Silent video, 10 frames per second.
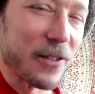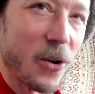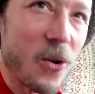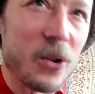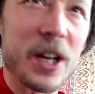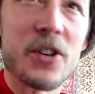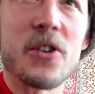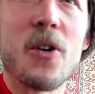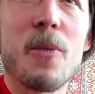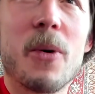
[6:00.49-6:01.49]
whole
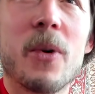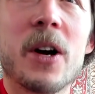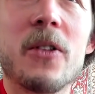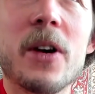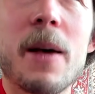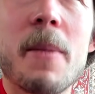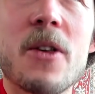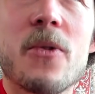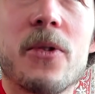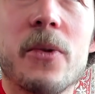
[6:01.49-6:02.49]
intro, but we're going to look at
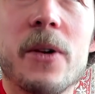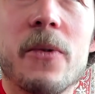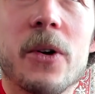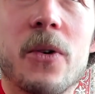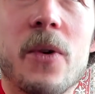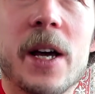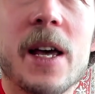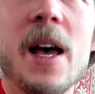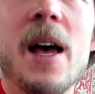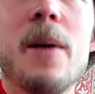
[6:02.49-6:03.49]
measure 3 real
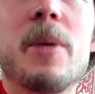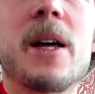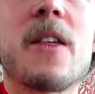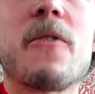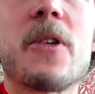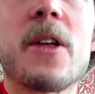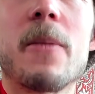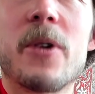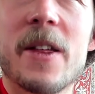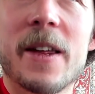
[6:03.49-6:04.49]
quick, because for
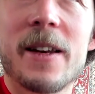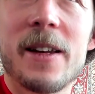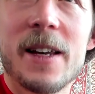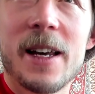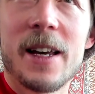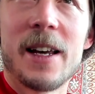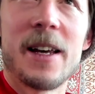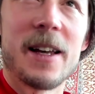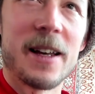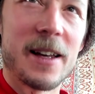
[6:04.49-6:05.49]
some reason
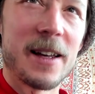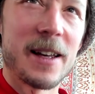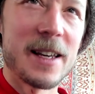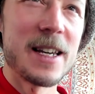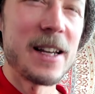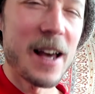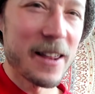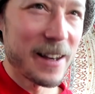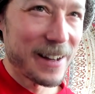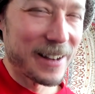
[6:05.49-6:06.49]
he does
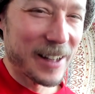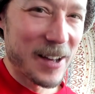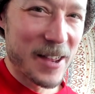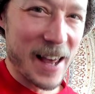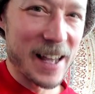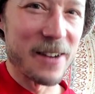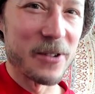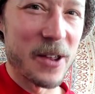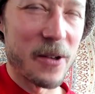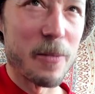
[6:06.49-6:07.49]
it
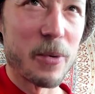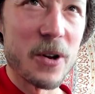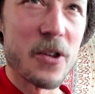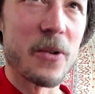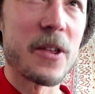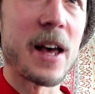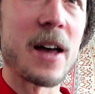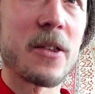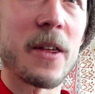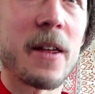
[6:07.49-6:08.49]
consecutively, so I'm pretty sure he's
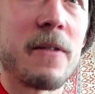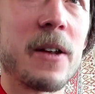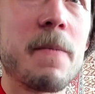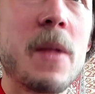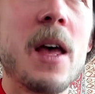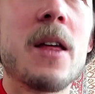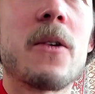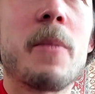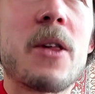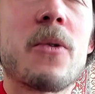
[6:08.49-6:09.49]
conscious of it.
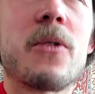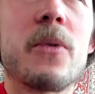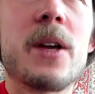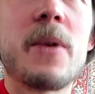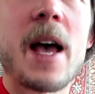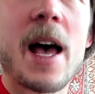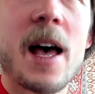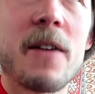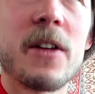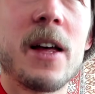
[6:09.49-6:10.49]
So measure 3, we
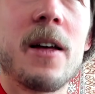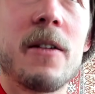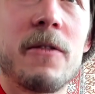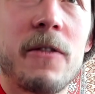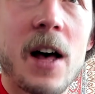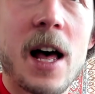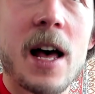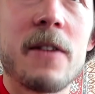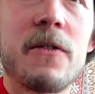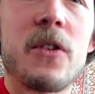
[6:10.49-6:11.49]
have
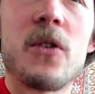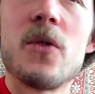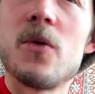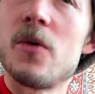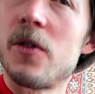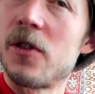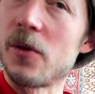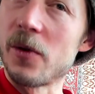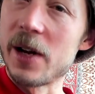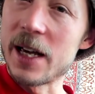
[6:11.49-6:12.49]
5, 2,
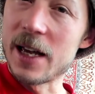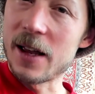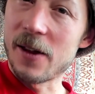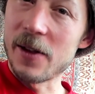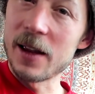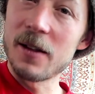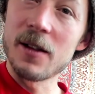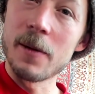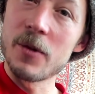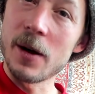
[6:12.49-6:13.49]
3. So then the
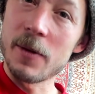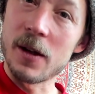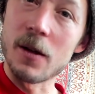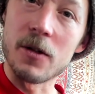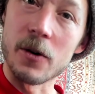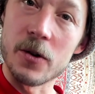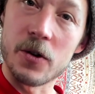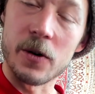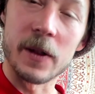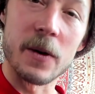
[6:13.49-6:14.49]
thumb jumps to the 3rd
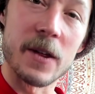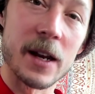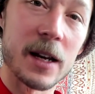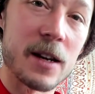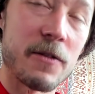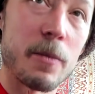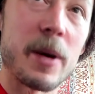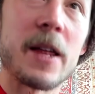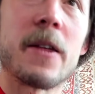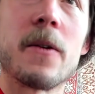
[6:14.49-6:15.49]
string there. He's hitting a different
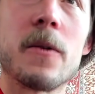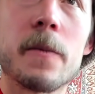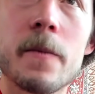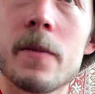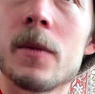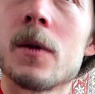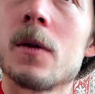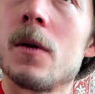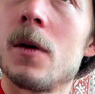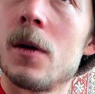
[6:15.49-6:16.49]
bass note.
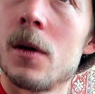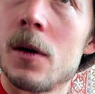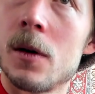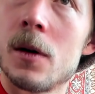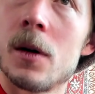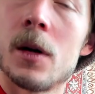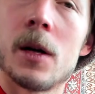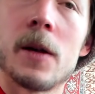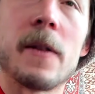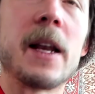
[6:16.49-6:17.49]

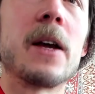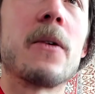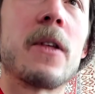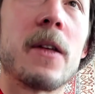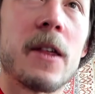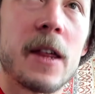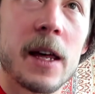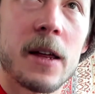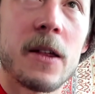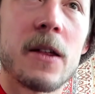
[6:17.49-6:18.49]
Then he goes to
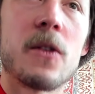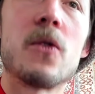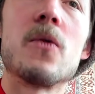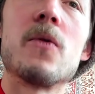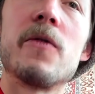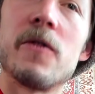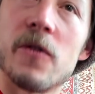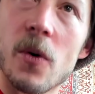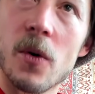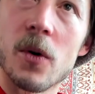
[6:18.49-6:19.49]
6, 2,
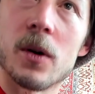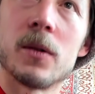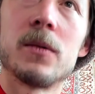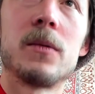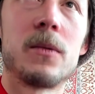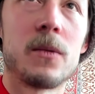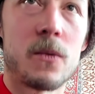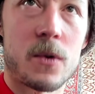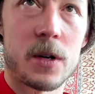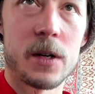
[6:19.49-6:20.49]
4,
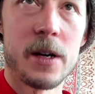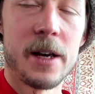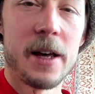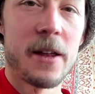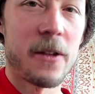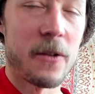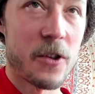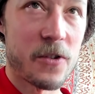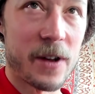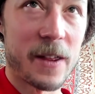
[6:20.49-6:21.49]
1. So the
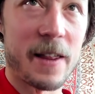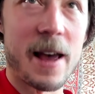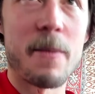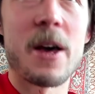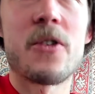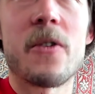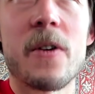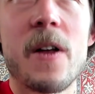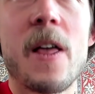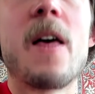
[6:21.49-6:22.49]
strings in that
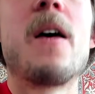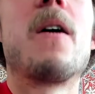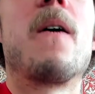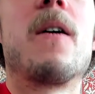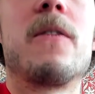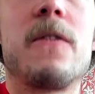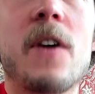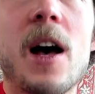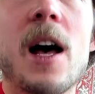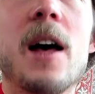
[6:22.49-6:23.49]
measure are
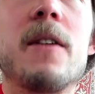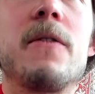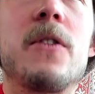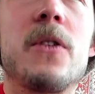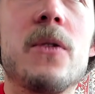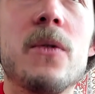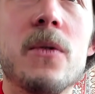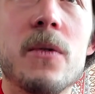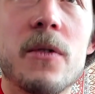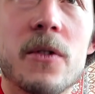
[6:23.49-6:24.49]
5,
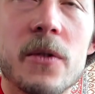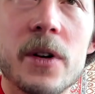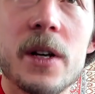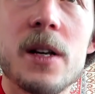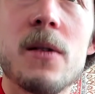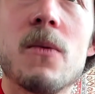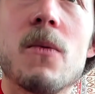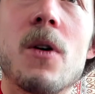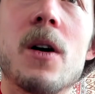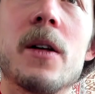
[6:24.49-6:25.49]
2, 3,
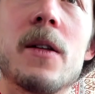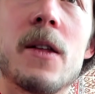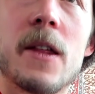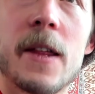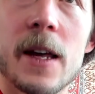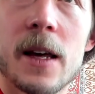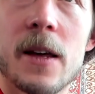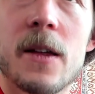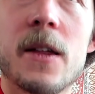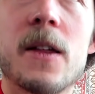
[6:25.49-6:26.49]
1,
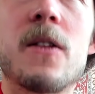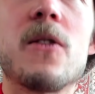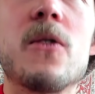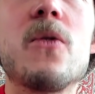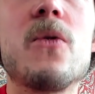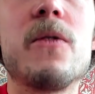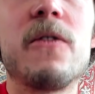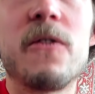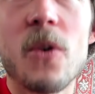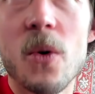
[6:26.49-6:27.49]
6,
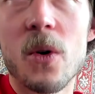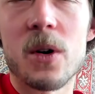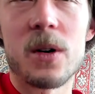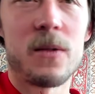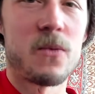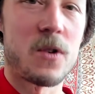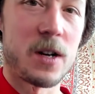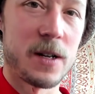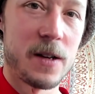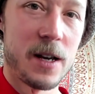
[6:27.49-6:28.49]
2, 4,
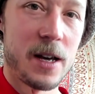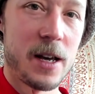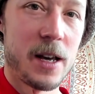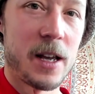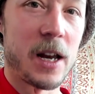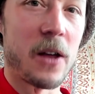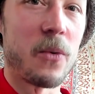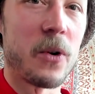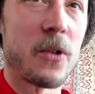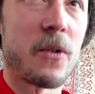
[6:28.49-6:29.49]
1. In other
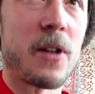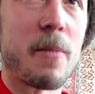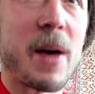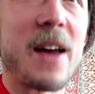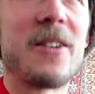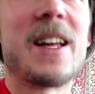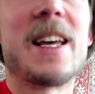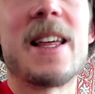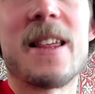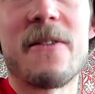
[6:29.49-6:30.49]
words, your thumb pattern
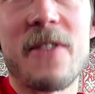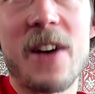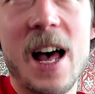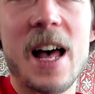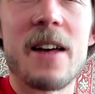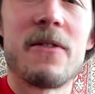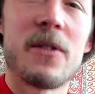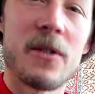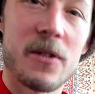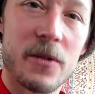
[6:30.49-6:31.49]
is 5,
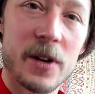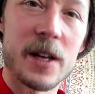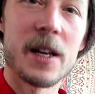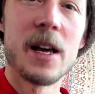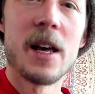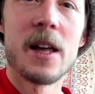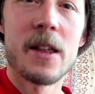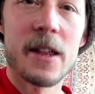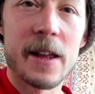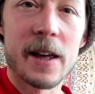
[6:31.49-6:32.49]
3,
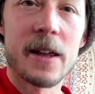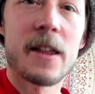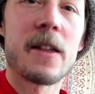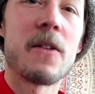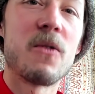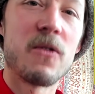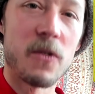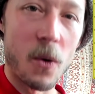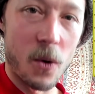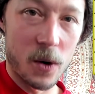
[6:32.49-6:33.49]
6,
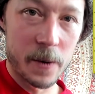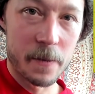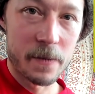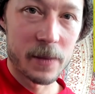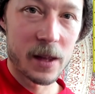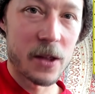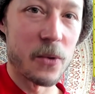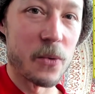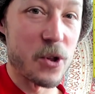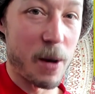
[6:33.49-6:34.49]
4.
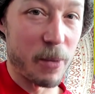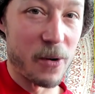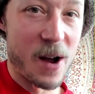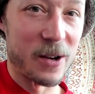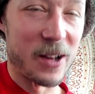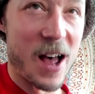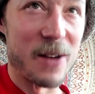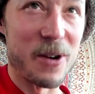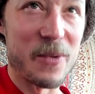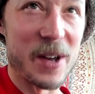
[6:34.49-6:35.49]
So we're jumping around a
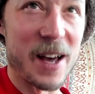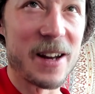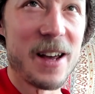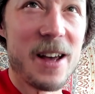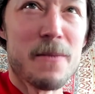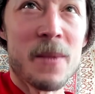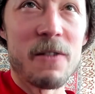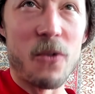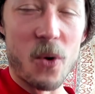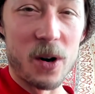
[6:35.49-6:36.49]
lot, right? We got
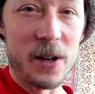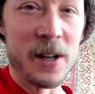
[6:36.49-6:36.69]
four